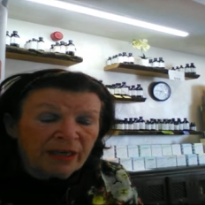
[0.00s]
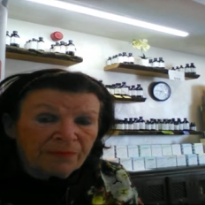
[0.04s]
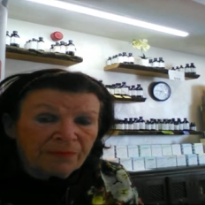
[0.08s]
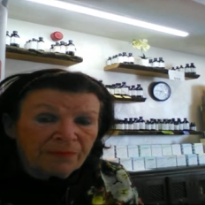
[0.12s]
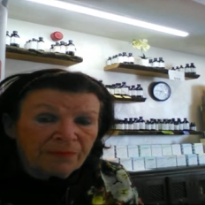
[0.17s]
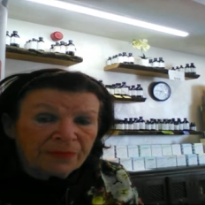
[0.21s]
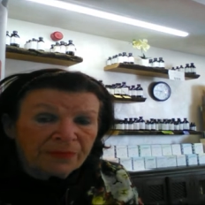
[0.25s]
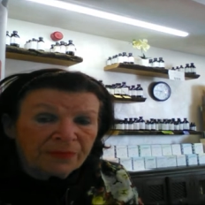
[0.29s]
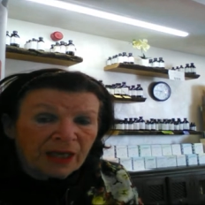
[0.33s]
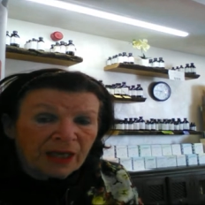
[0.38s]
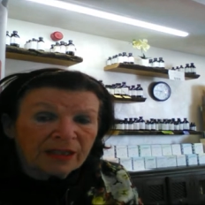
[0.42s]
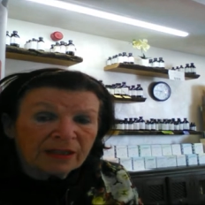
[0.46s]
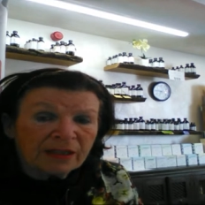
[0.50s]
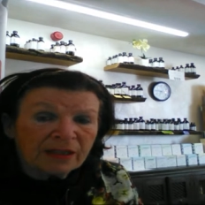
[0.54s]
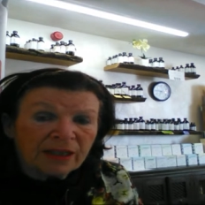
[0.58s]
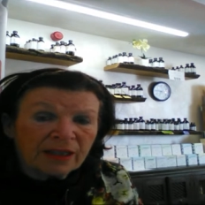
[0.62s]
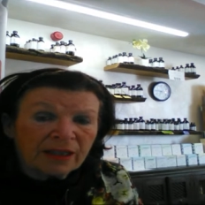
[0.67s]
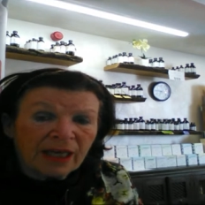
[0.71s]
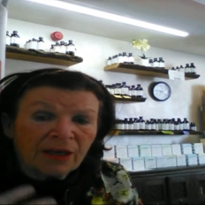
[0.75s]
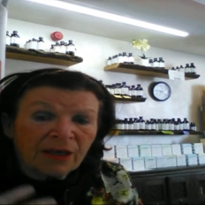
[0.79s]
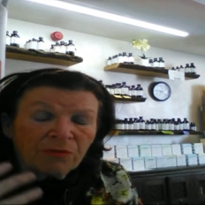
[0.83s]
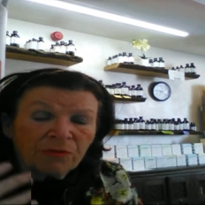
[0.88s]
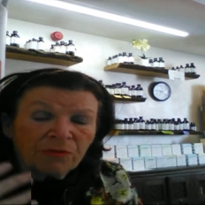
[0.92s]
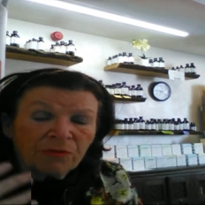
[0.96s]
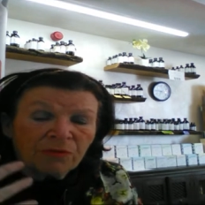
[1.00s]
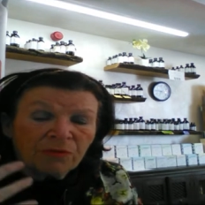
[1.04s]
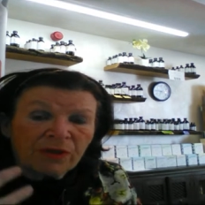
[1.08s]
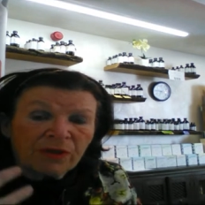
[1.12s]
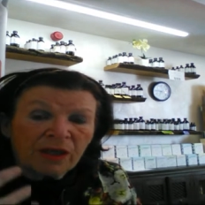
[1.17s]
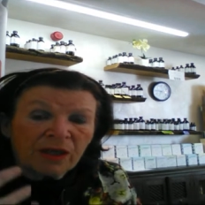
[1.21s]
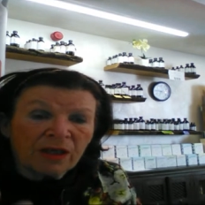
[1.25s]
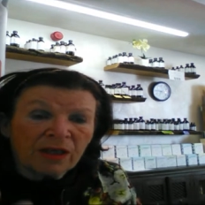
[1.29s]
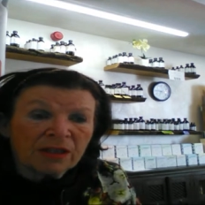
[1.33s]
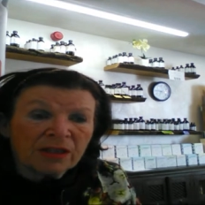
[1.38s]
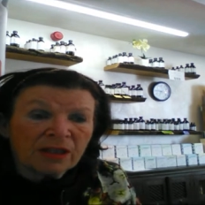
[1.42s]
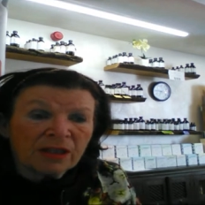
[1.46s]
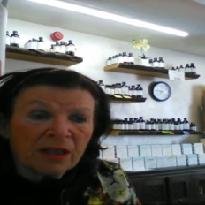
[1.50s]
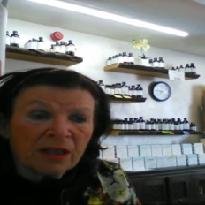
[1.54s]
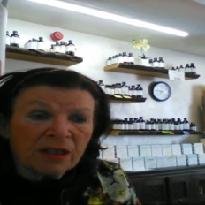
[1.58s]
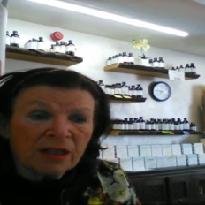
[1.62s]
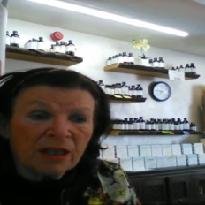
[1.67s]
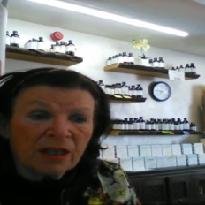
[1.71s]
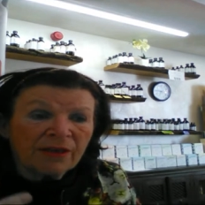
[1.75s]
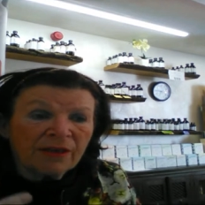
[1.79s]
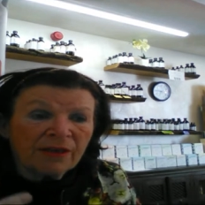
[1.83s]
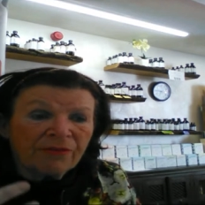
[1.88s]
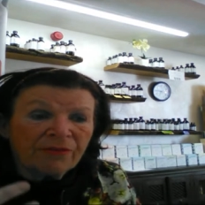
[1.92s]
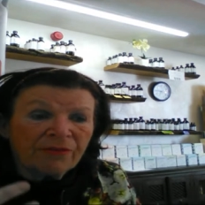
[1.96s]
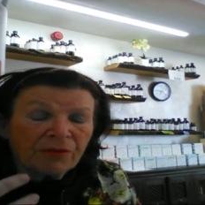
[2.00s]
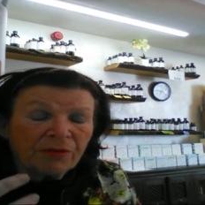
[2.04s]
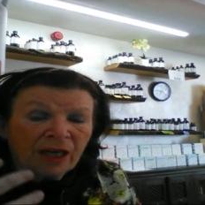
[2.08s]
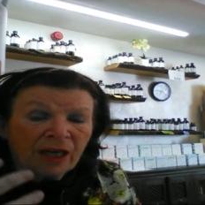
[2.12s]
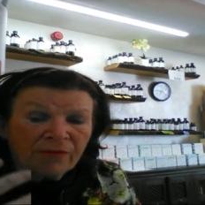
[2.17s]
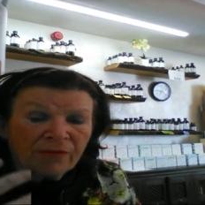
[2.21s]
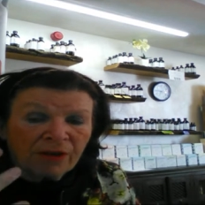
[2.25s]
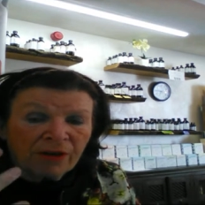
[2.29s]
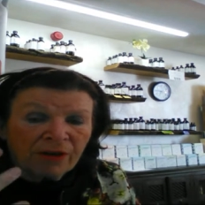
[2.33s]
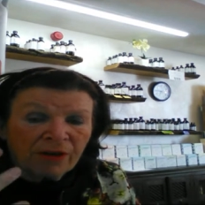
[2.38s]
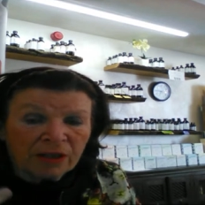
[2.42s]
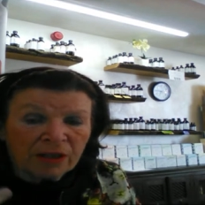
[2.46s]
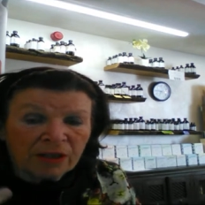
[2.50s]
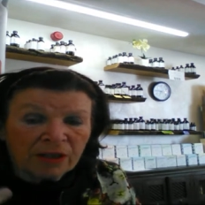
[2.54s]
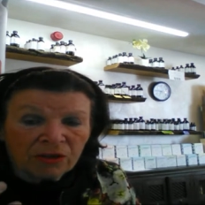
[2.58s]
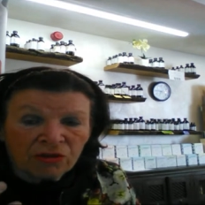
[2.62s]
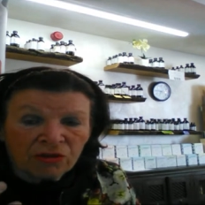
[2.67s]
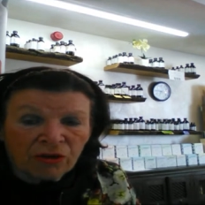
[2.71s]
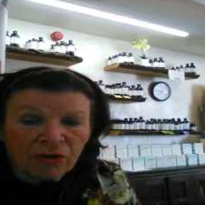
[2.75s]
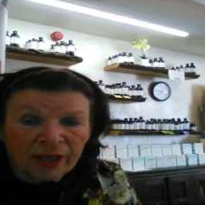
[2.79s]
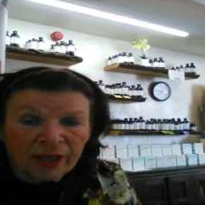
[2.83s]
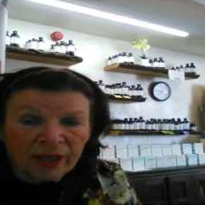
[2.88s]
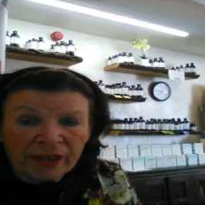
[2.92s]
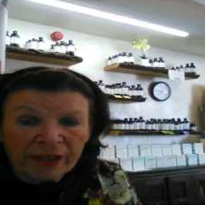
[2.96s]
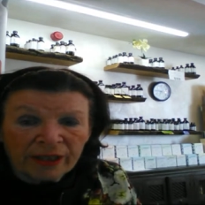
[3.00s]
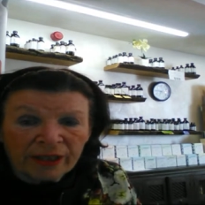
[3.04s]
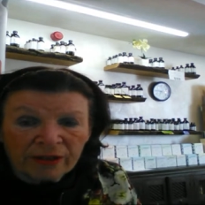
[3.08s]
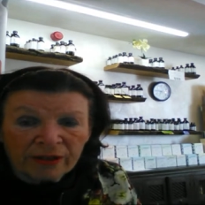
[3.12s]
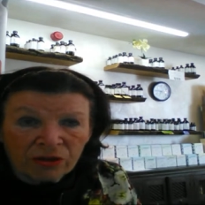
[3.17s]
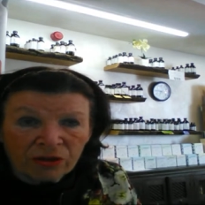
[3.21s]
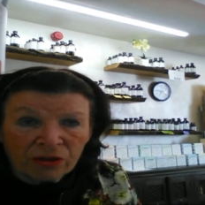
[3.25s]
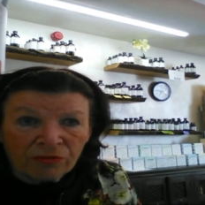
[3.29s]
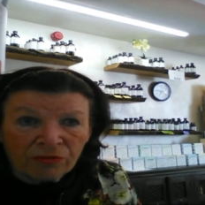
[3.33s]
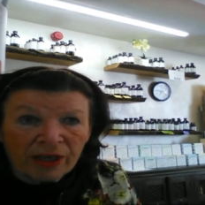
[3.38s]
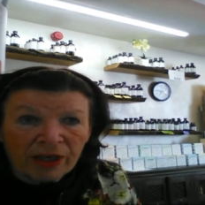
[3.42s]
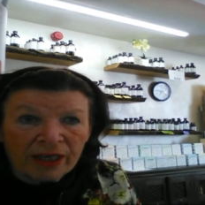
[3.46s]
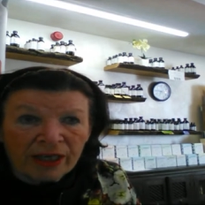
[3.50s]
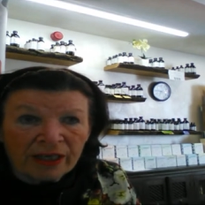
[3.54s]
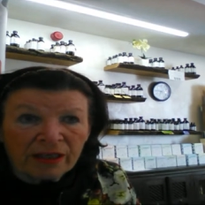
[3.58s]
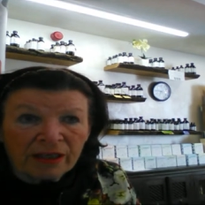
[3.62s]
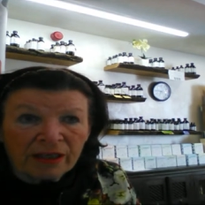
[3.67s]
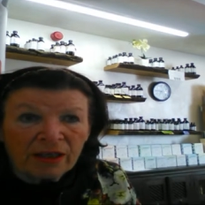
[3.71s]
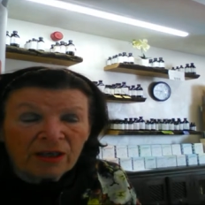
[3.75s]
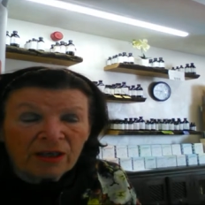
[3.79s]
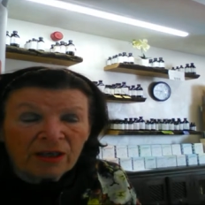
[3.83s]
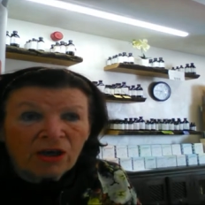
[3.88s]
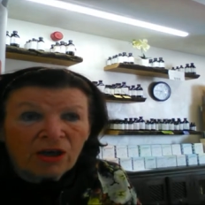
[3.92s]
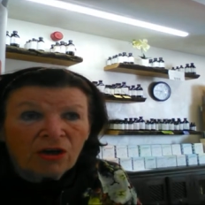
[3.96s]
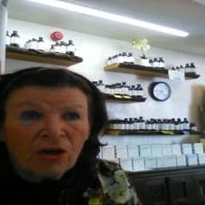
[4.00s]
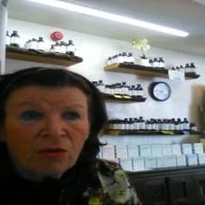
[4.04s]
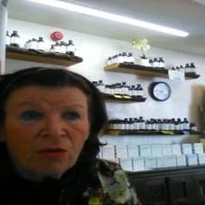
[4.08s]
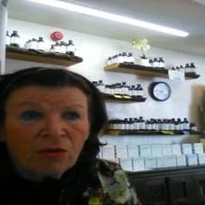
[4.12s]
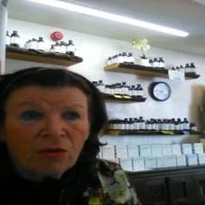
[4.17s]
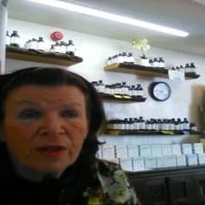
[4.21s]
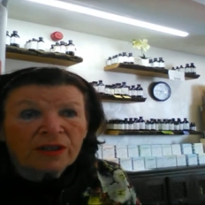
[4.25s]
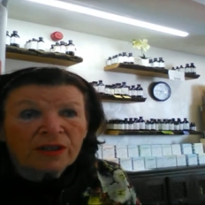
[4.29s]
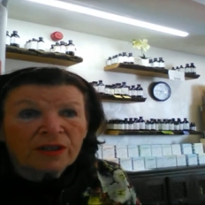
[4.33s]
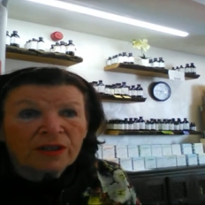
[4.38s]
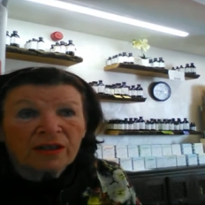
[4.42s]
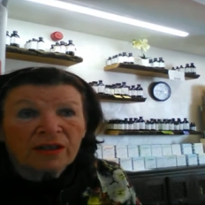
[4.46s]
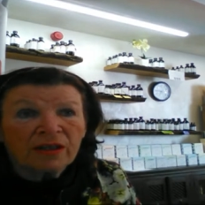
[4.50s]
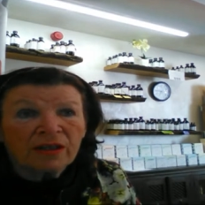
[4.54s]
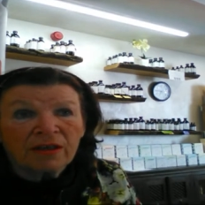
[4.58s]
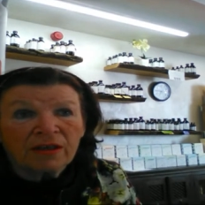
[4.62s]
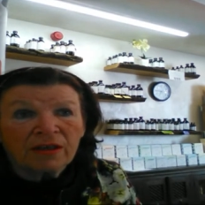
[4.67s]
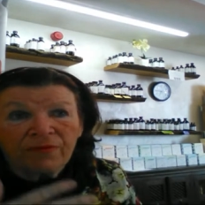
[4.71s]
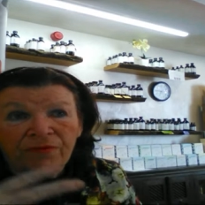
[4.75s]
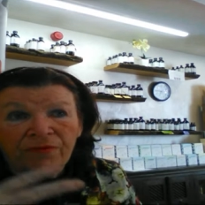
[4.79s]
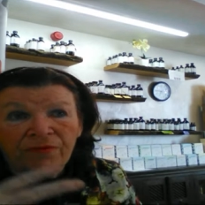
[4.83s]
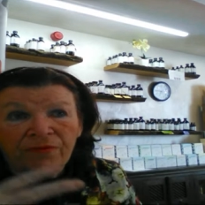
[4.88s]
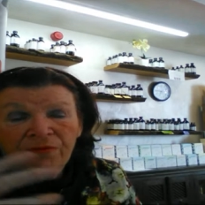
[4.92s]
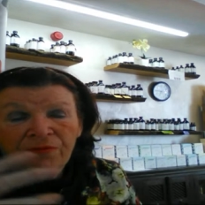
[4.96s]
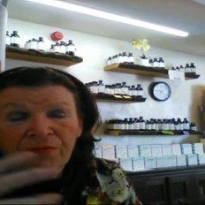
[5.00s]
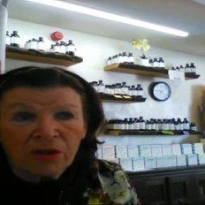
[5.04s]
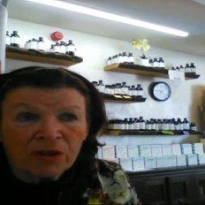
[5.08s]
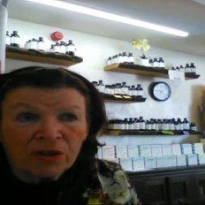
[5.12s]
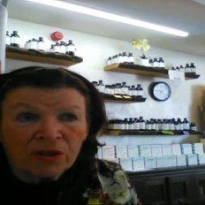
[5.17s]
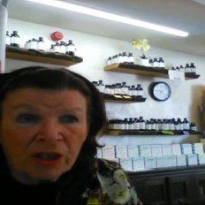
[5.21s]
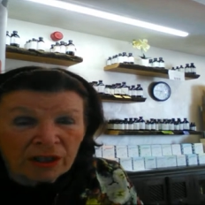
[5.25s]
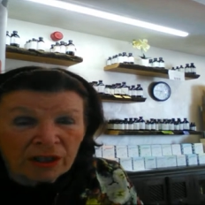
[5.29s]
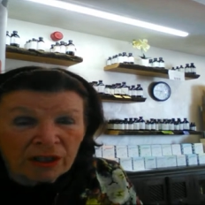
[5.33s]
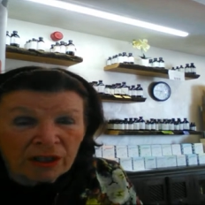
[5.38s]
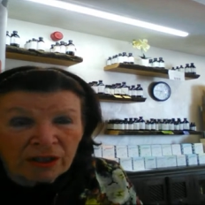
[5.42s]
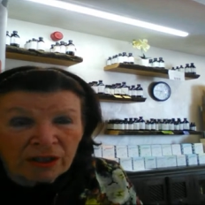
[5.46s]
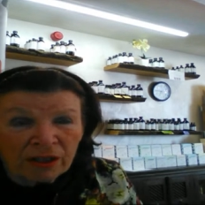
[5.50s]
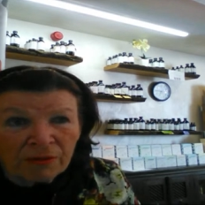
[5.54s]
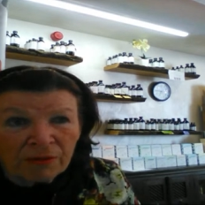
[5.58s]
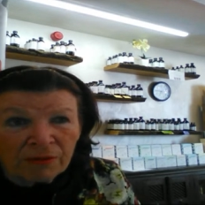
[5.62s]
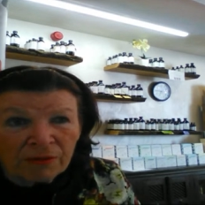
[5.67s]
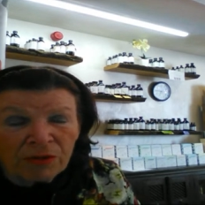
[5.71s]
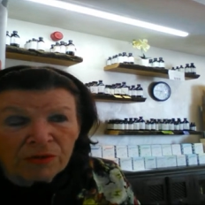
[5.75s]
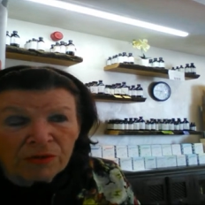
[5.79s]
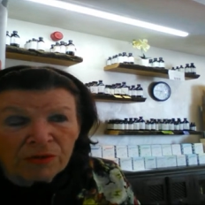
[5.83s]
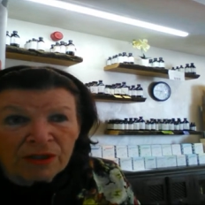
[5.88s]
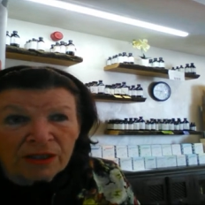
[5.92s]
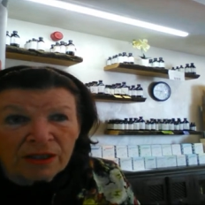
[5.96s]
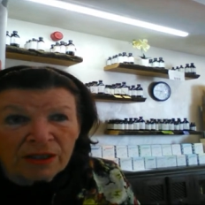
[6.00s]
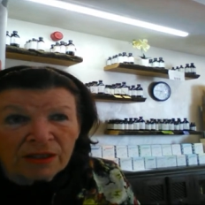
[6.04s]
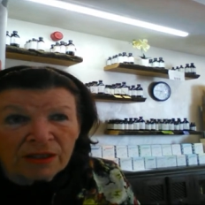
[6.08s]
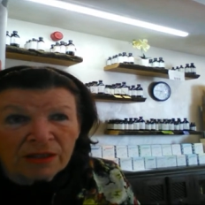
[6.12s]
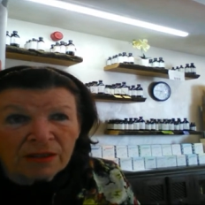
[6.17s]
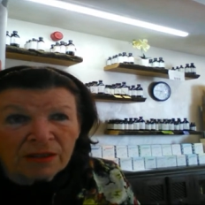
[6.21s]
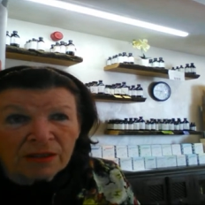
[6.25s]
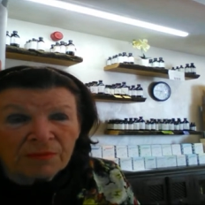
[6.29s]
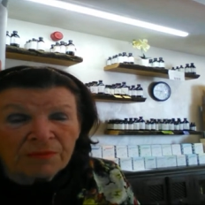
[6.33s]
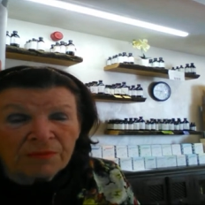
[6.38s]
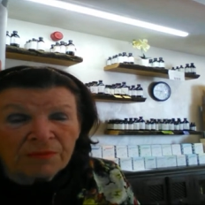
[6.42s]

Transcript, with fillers: and now we've got if we have a hot, dry terrain with a flooding immune system,